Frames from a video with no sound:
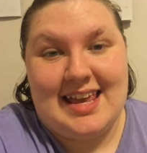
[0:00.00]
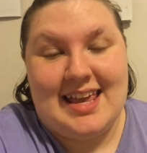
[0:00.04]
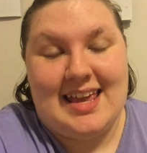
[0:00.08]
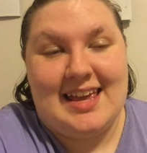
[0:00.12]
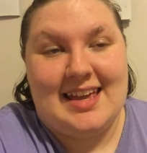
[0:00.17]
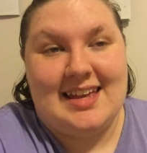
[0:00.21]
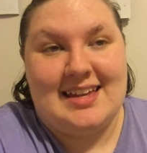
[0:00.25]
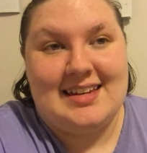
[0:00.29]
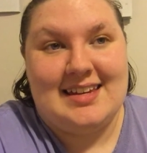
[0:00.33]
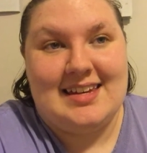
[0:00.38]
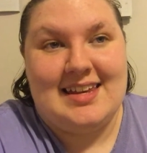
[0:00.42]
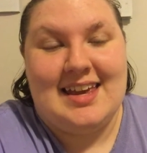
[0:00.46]

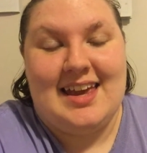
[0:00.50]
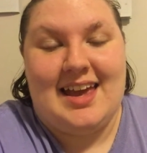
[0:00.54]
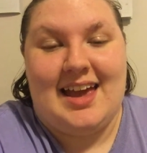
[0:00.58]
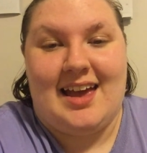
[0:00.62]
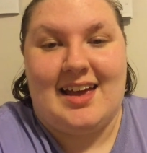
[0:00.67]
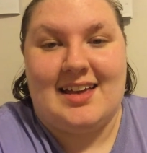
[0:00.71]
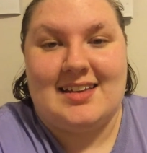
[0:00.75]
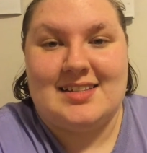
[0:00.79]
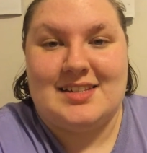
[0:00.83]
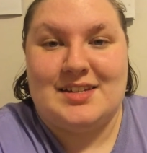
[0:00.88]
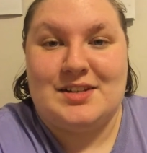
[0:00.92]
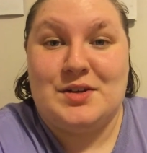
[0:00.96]
and he
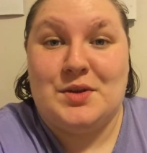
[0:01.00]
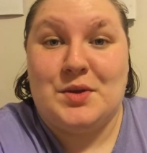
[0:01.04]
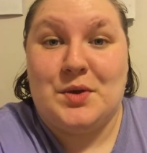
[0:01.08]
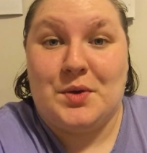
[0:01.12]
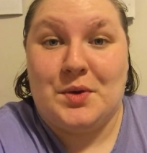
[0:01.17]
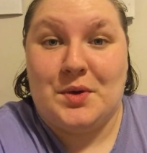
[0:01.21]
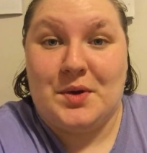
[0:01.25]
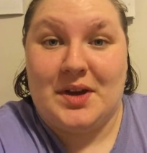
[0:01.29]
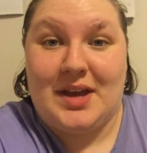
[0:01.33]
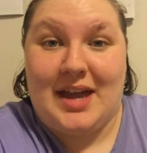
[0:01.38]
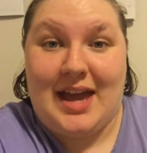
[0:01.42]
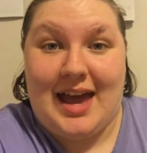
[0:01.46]
has a New
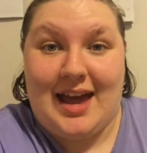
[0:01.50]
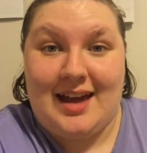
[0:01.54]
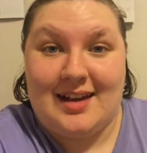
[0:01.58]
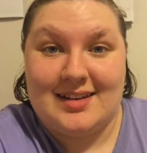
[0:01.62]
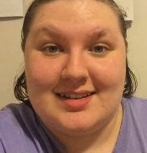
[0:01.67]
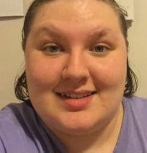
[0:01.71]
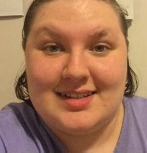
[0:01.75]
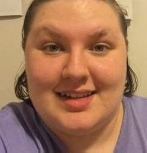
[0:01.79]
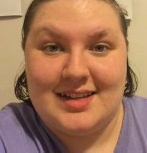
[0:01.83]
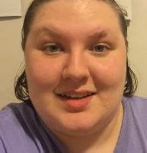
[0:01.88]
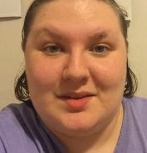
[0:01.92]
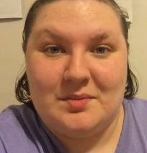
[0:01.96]
York
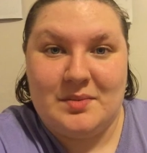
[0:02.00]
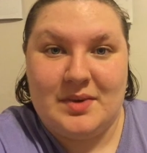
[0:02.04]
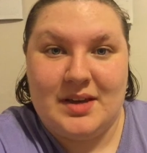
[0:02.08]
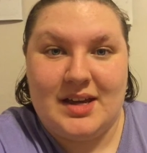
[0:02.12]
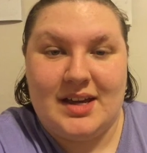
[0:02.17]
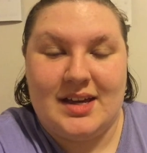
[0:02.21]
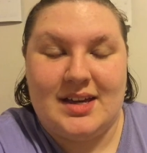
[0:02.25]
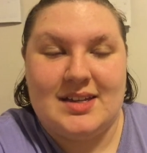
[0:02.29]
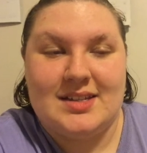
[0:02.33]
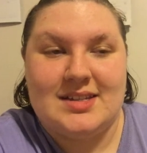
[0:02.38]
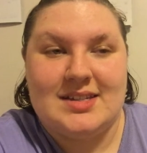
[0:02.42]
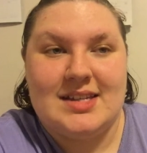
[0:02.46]
accent
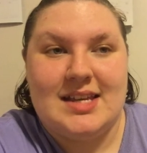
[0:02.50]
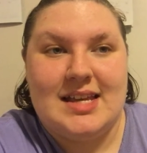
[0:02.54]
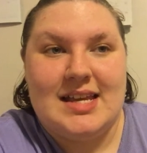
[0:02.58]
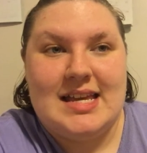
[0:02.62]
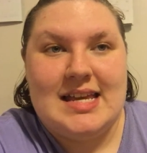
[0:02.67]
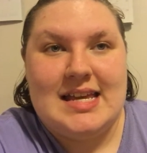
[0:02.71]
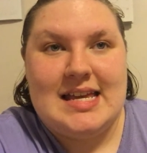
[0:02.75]
because